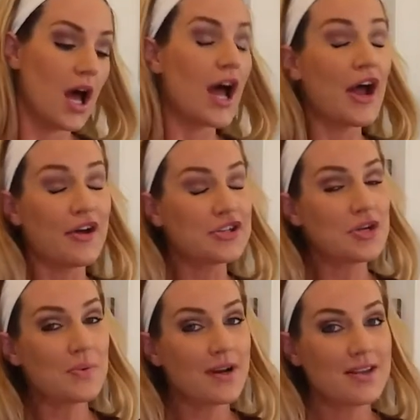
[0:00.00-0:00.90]
I
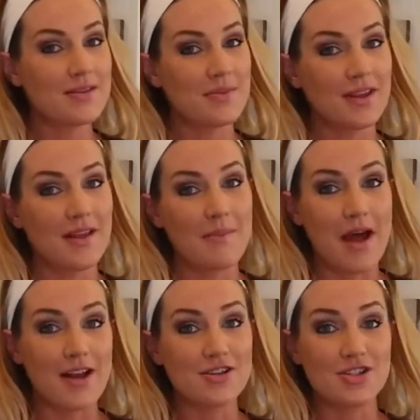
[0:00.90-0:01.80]
also wanted something that
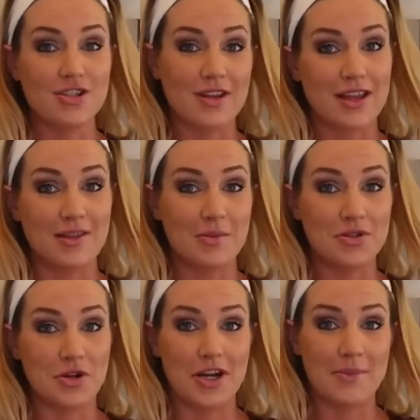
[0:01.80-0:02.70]
matched like the
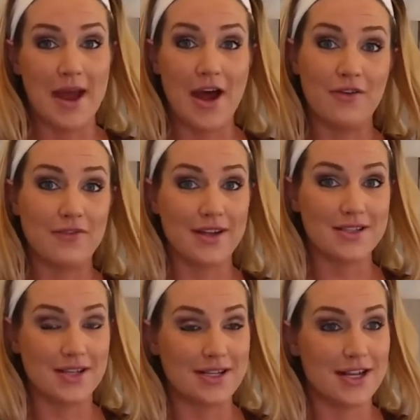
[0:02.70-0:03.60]
majority of my
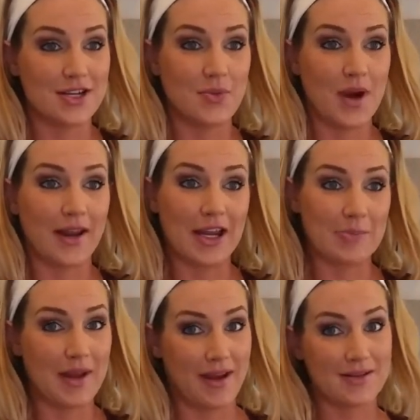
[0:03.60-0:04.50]
outfits, and I tend to wear
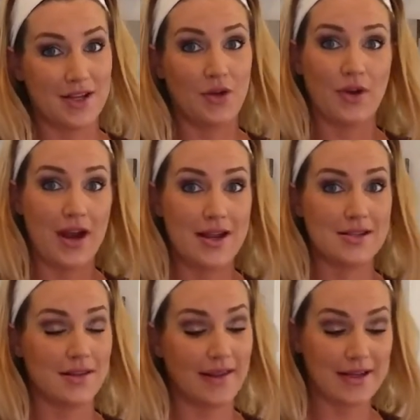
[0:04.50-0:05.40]
like pinks and
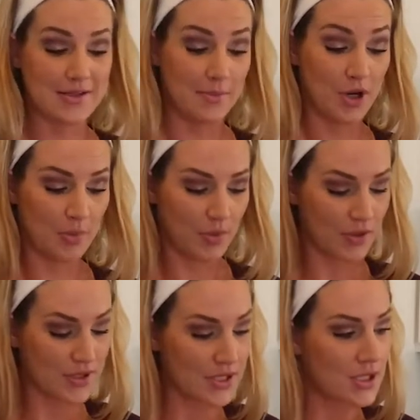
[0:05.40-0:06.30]
grays and like some
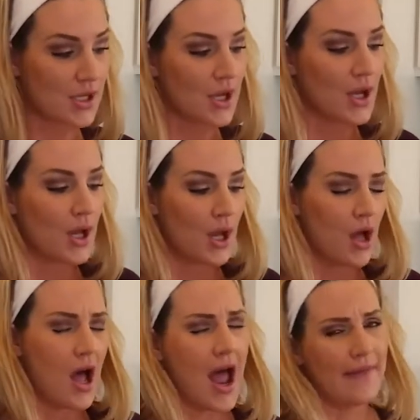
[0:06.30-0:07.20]
purples
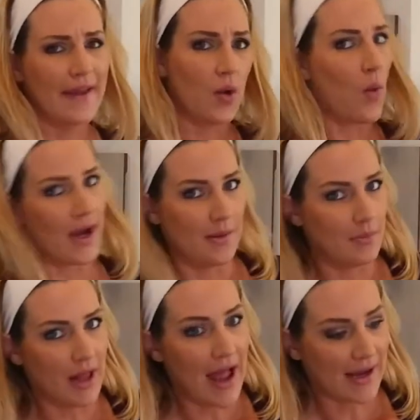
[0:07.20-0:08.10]
and like white
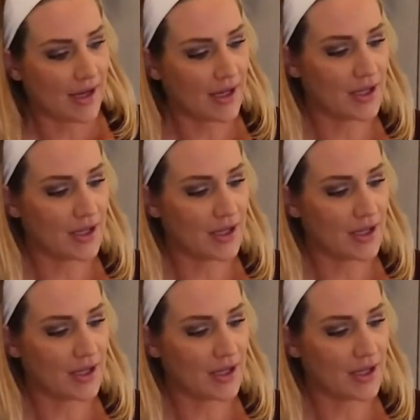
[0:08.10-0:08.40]
and black.